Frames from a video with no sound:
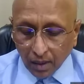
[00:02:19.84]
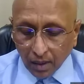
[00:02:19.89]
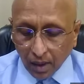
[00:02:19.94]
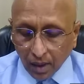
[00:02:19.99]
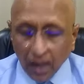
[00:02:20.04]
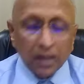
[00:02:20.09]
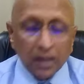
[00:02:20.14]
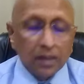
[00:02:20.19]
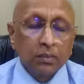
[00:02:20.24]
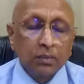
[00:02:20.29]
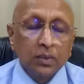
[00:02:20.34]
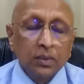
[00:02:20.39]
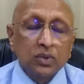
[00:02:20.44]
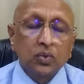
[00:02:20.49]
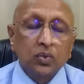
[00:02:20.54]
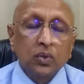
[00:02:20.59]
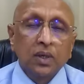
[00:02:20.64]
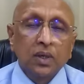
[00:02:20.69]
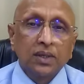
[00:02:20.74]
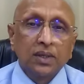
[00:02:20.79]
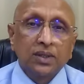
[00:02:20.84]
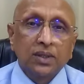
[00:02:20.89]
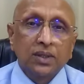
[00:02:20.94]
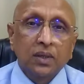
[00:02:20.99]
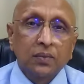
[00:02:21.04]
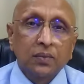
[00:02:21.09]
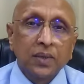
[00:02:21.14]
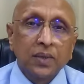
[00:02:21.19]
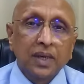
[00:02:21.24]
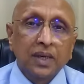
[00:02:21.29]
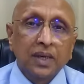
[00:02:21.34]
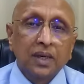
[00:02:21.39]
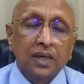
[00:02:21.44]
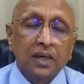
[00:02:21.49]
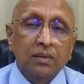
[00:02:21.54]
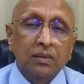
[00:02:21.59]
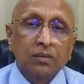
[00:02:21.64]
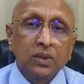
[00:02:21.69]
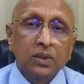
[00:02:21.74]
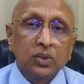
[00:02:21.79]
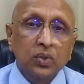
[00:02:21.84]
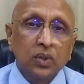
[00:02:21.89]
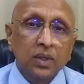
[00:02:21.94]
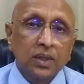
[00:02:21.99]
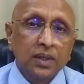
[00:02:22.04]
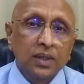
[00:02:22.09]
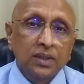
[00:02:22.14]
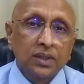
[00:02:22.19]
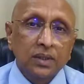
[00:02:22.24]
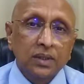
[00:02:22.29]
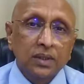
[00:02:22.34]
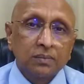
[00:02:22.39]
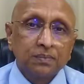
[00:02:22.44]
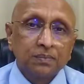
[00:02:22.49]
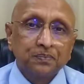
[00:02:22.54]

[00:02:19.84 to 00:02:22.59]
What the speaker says: heart musculature, weak heart musculature.